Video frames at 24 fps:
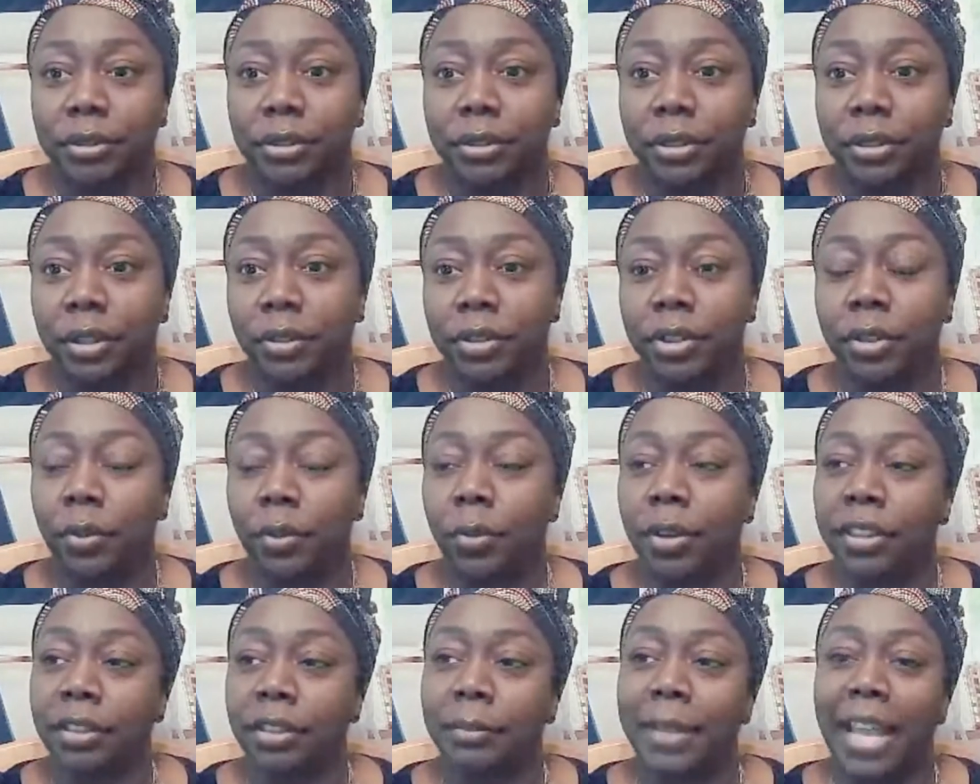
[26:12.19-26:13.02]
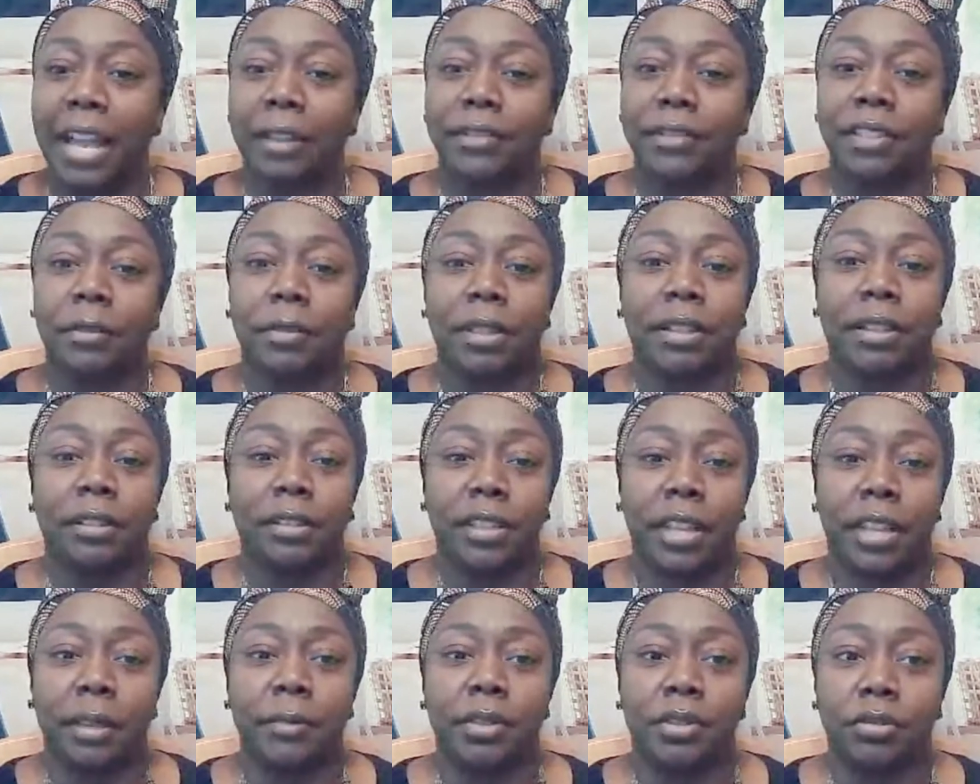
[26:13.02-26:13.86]
You don't want them to have some of the
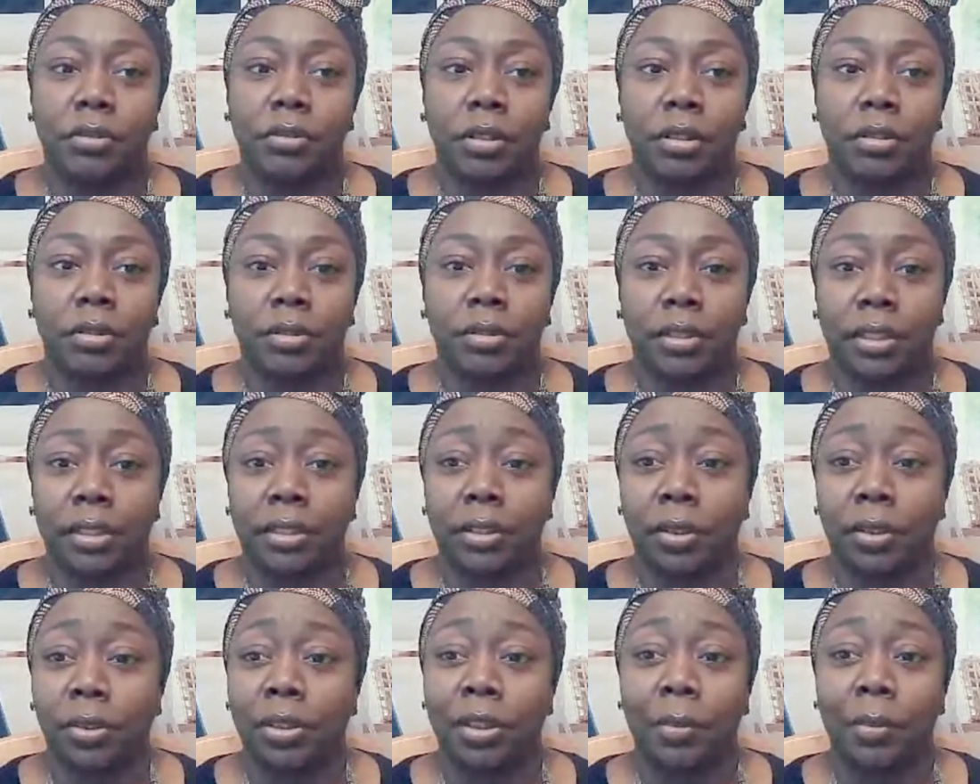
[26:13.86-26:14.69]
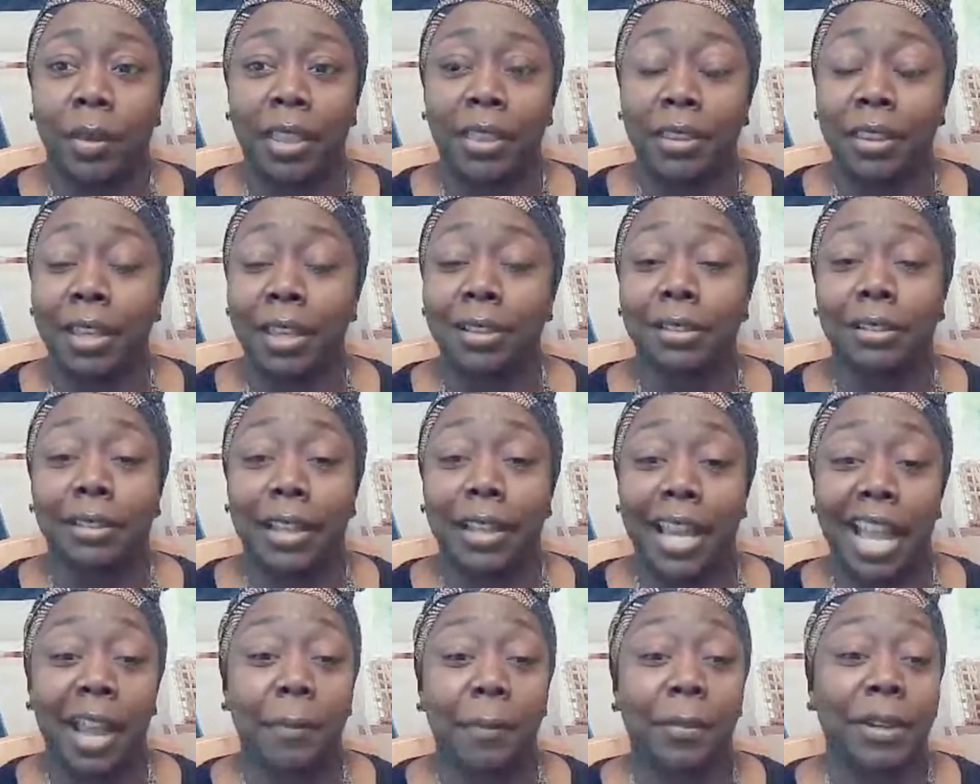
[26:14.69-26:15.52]
same struggles. And the only way that that's going
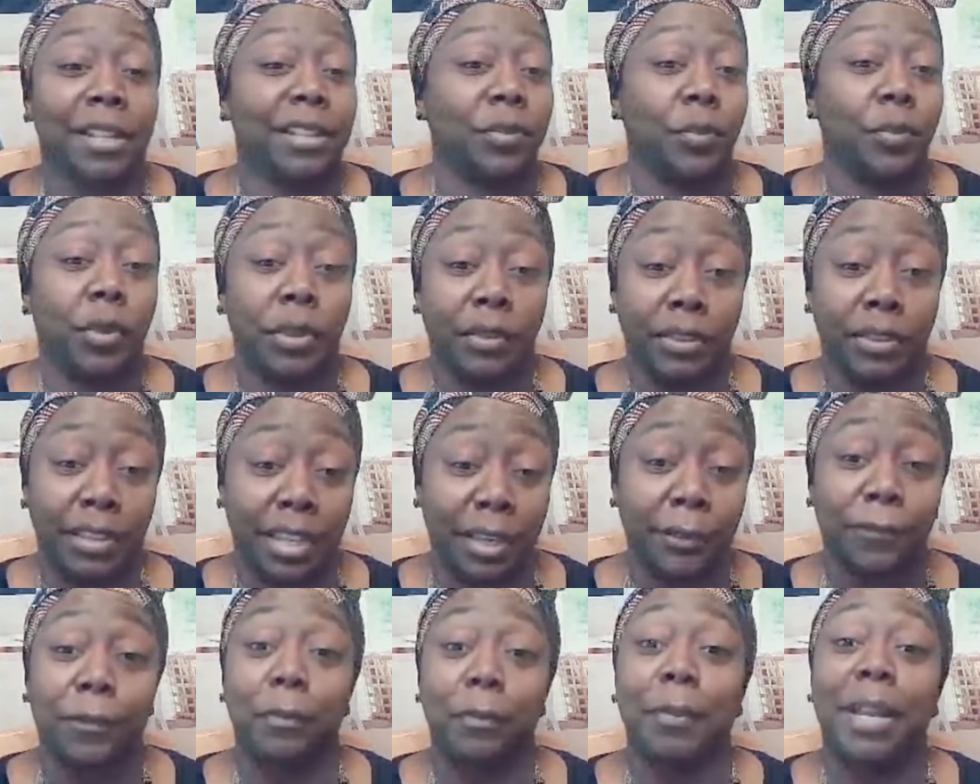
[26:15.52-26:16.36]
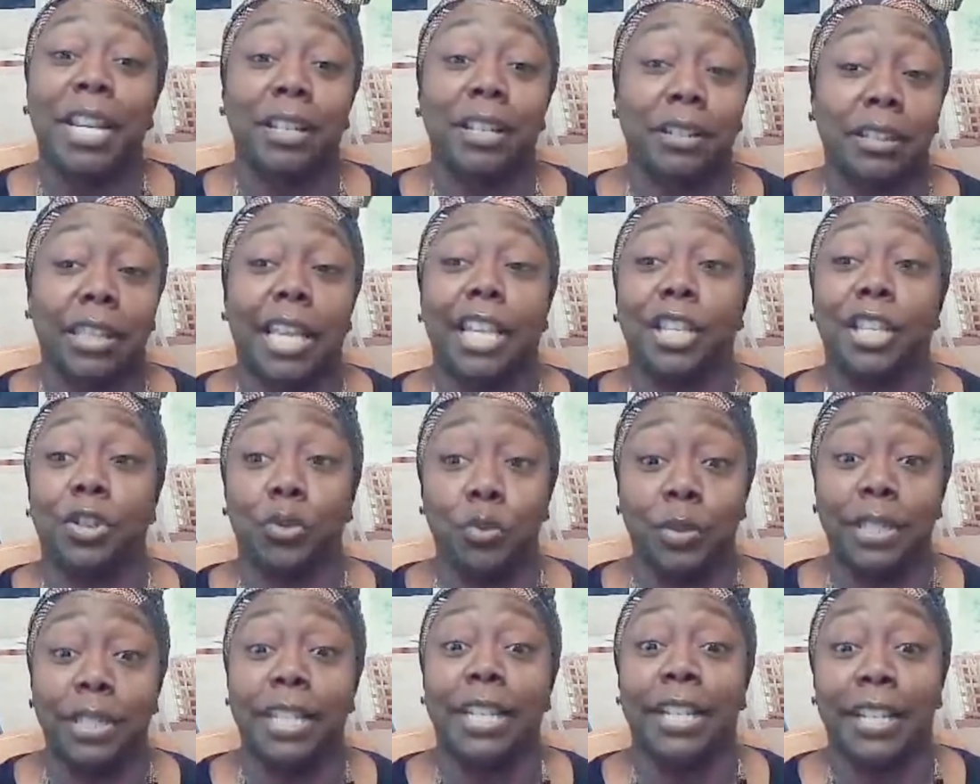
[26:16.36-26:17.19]
to happen is with the information
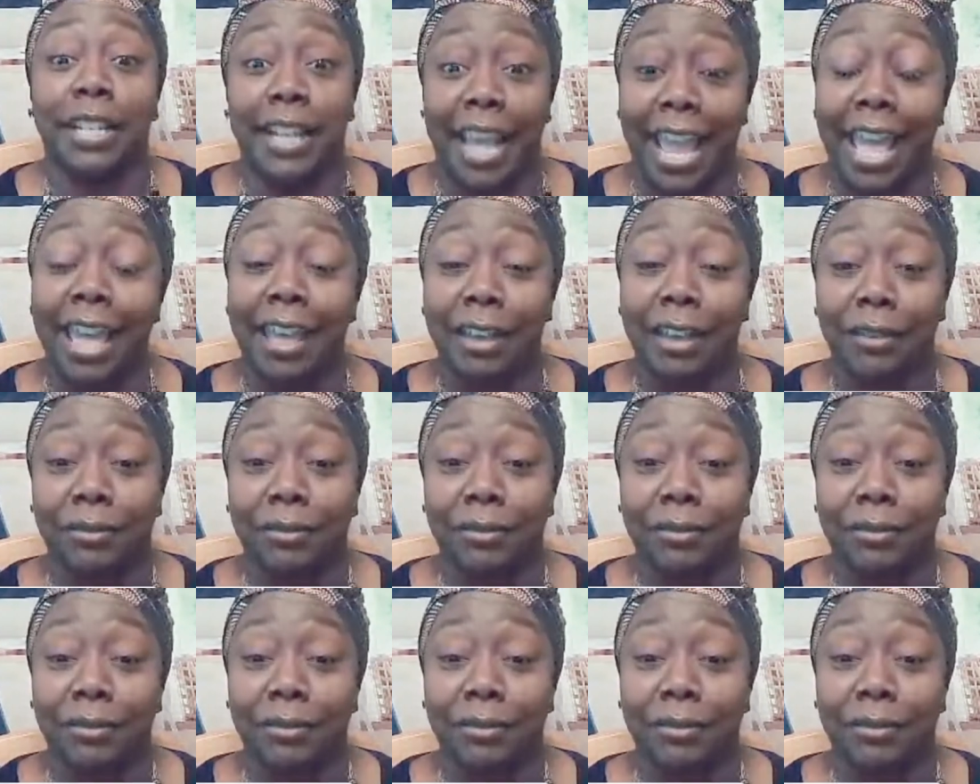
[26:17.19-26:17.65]
that you didn't have.